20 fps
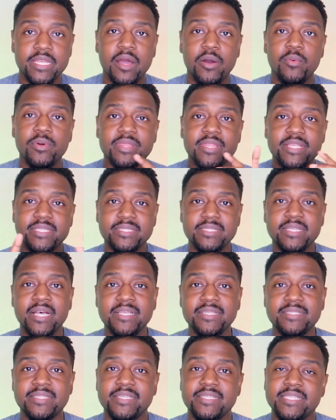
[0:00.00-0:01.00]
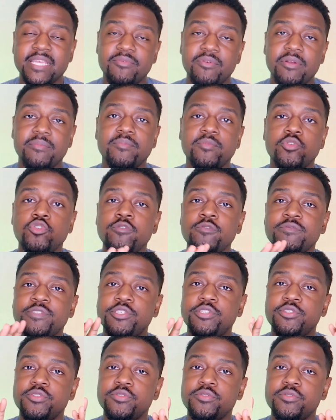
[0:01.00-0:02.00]
Now what this does is it
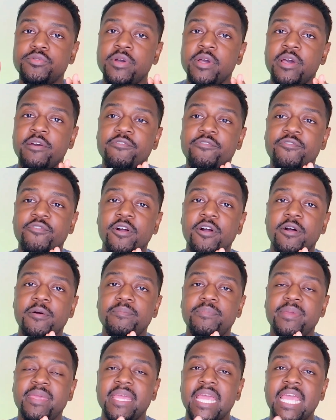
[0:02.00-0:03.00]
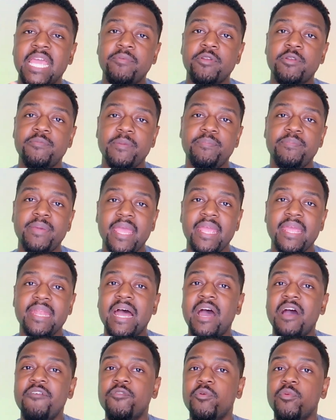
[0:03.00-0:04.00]
removes you from being able to be paid
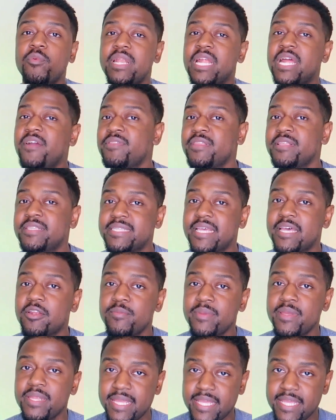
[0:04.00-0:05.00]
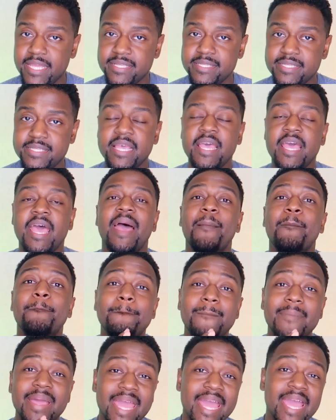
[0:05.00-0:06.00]
out for whatever the settlement is,
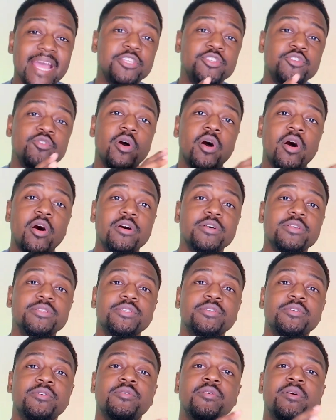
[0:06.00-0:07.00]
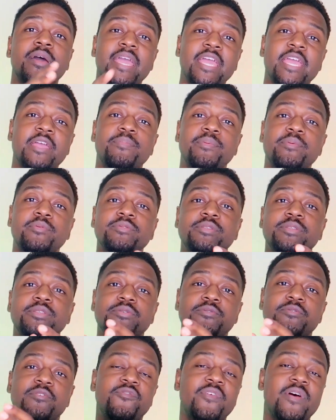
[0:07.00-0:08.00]
and you're also able
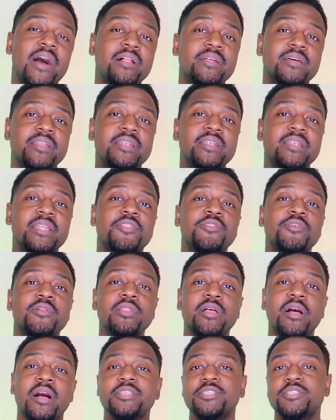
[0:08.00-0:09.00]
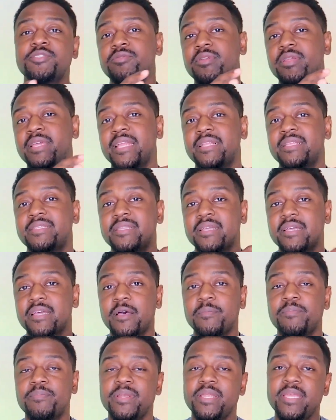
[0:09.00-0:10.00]
to file another lawsuit against the
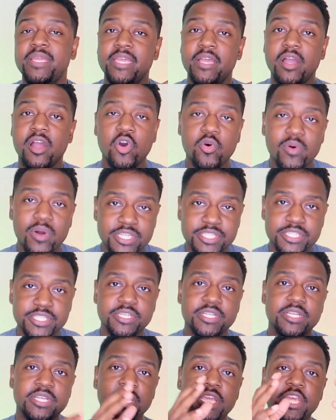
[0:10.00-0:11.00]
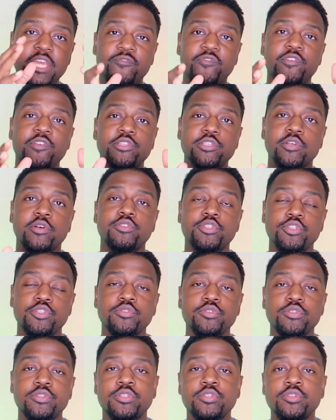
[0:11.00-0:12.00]
company in question if you so
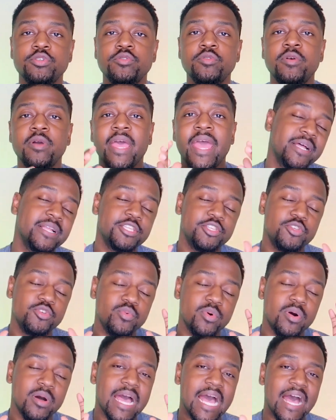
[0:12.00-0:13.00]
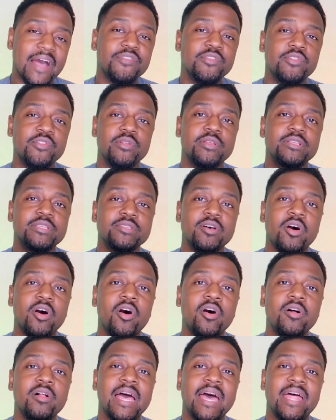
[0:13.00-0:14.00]
choose to, but you will have to do this
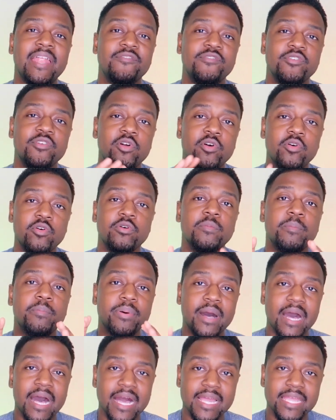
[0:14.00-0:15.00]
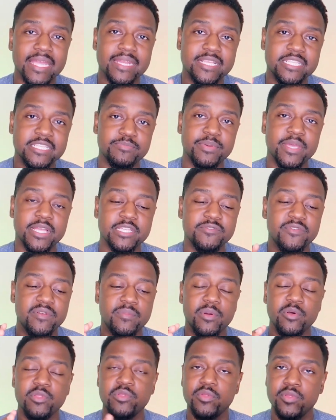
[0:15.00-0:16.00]
all out of your own pocket expense for
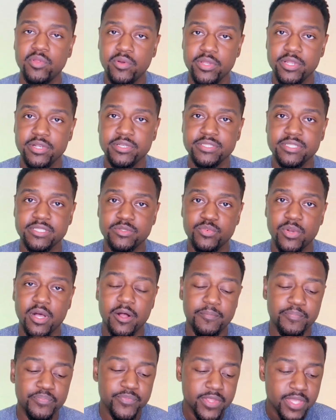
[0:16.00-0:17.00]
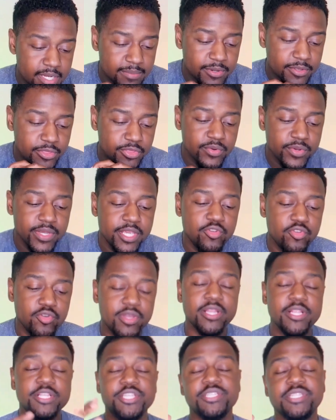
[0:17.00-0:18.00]
both lawyers as well. Number three, you
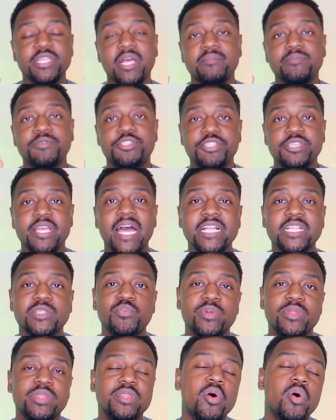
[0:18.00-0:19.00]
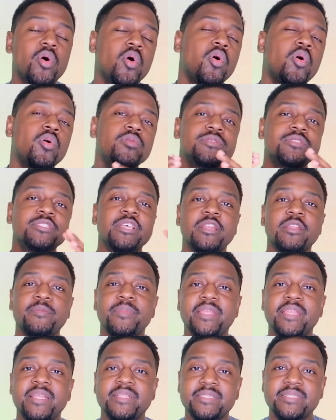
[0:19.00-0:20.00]
can just object with the whole
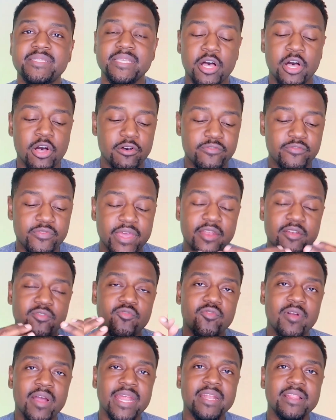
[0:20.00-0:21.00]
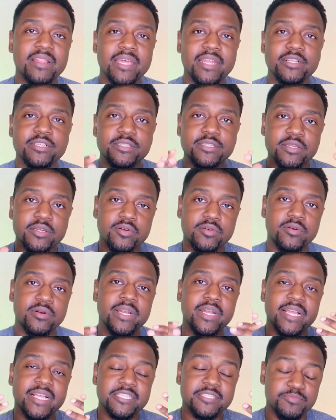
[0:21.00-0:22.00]
settlement itself and write a letter to the
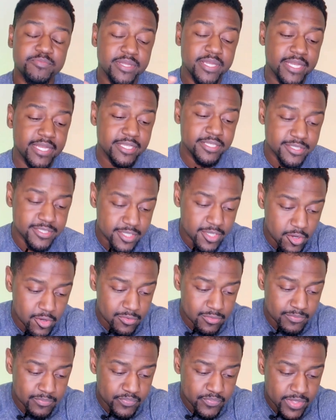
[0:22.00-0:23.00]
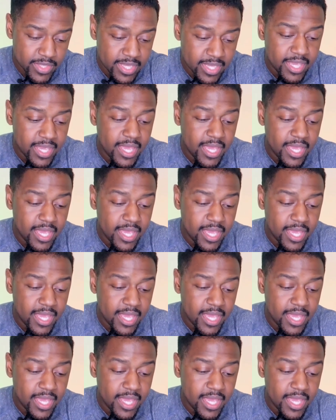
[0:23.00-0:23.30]
court explaining so.